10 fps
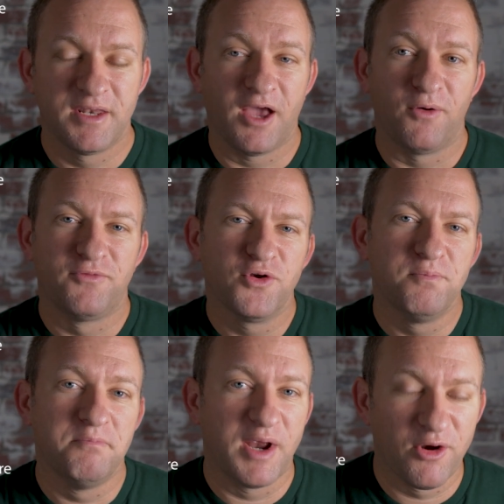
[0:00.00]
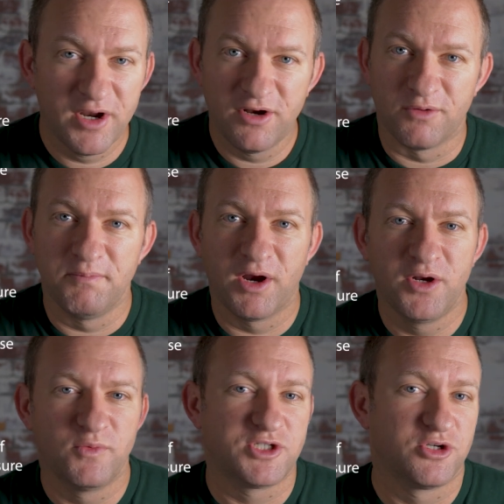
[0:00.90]
Now, if you're married or
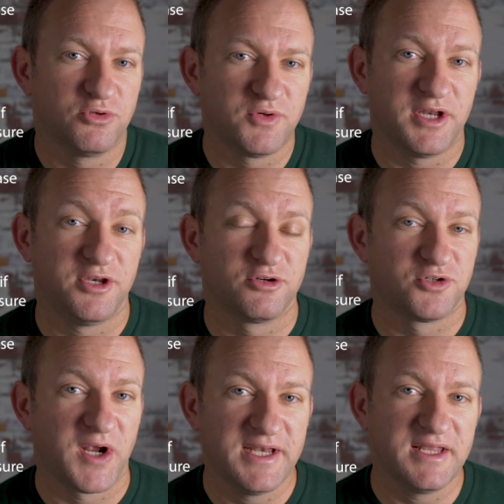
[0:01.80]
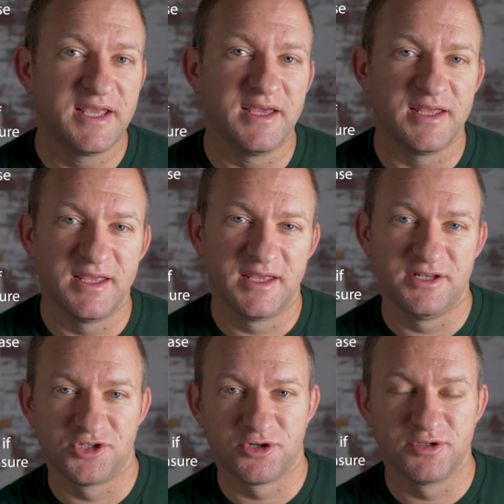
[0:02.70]
married with children and you're trying to get
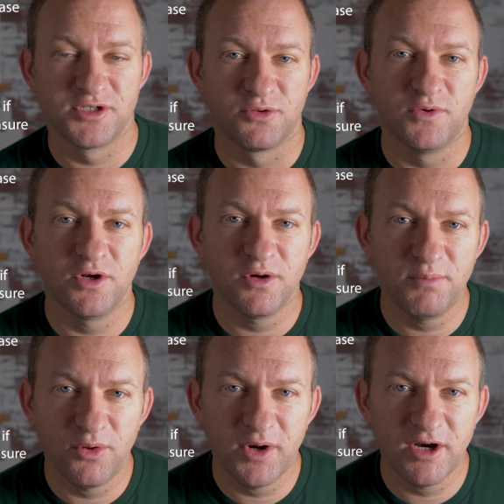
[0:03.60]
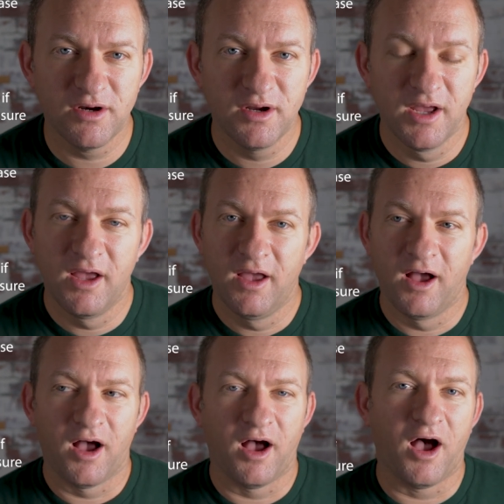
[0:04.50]
insurance through your employer,
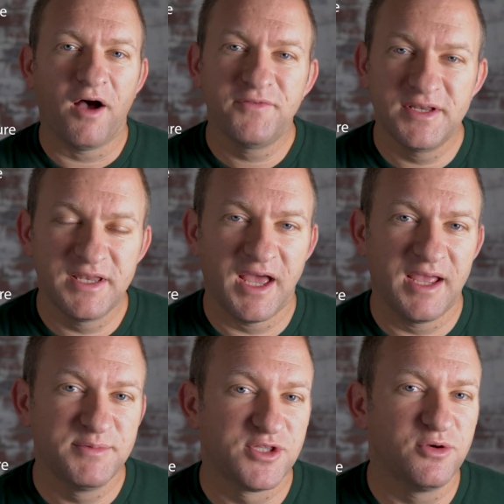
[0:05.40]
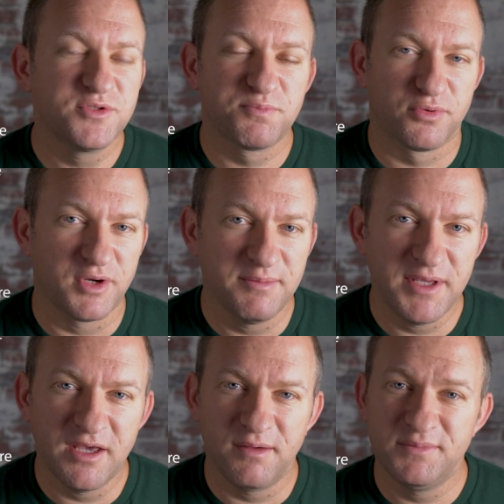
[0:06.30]
oftentimes those
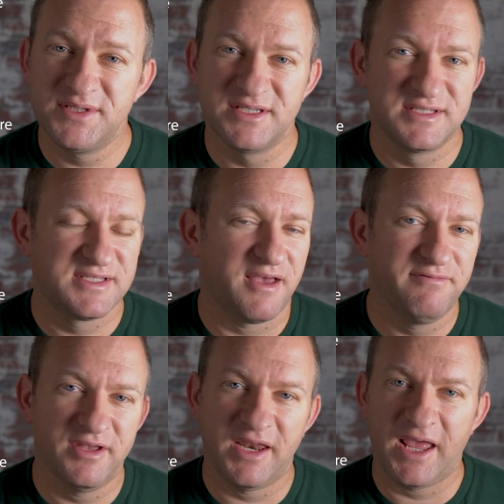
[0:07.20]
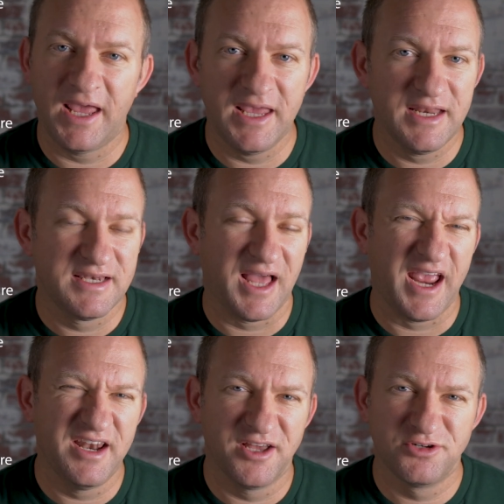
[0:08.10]
premiums, $700, $800,
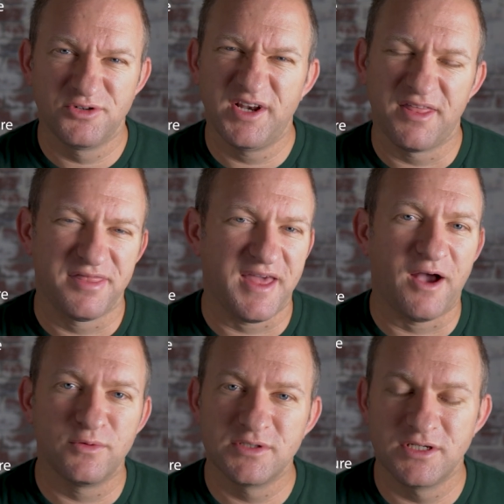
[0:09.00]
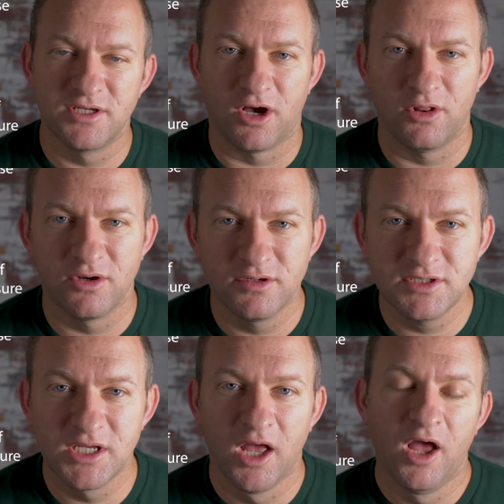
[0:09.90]
$900,
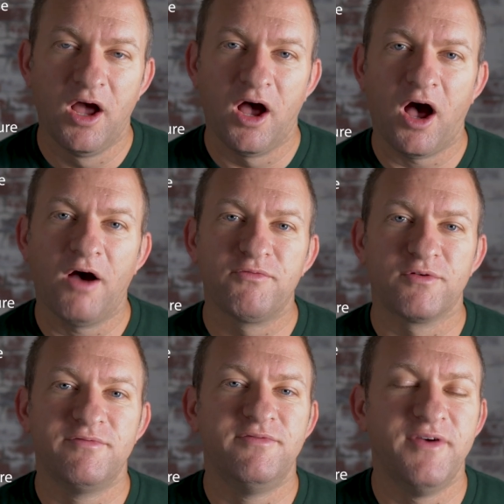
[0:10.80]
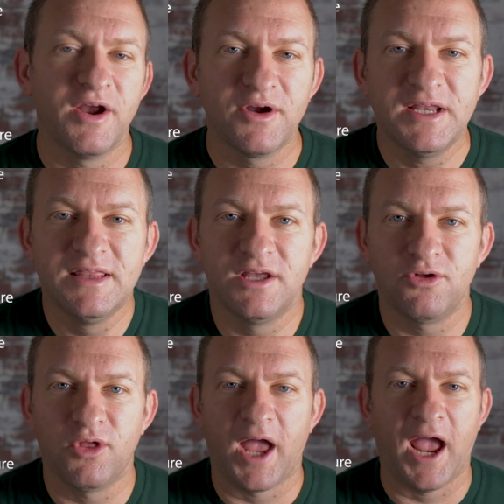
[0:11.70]
$1,000, offer very
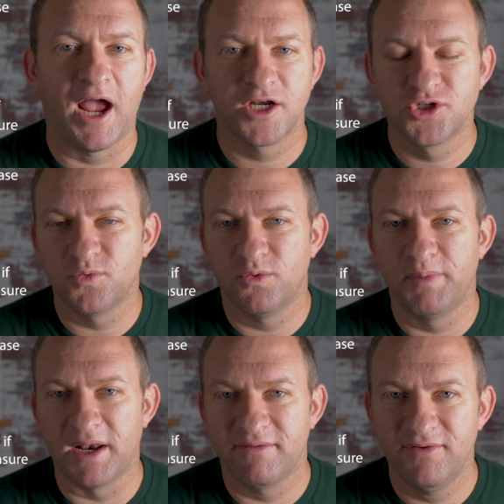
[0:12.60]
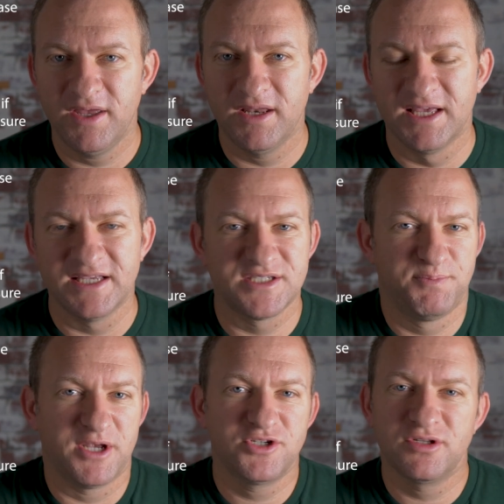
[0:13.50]
little actual benefit,
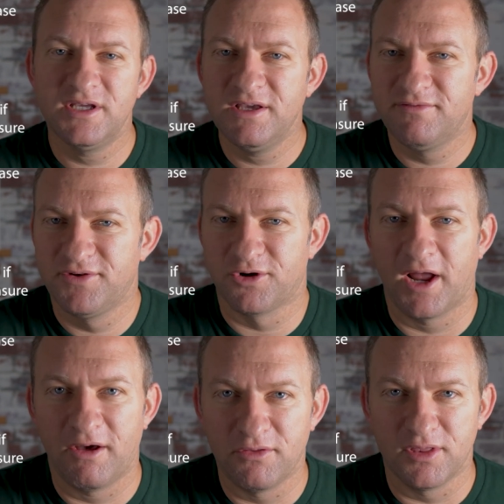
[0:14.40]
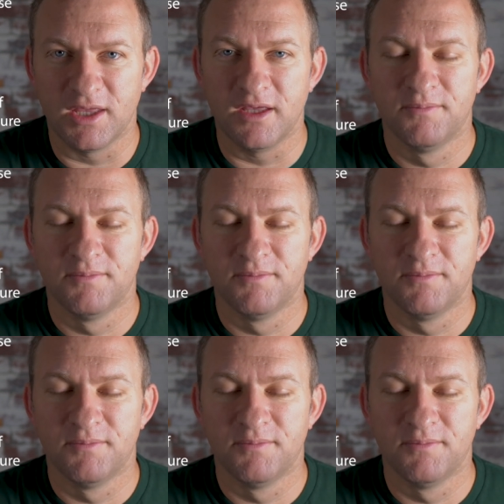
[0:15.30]
especially if you're healthy.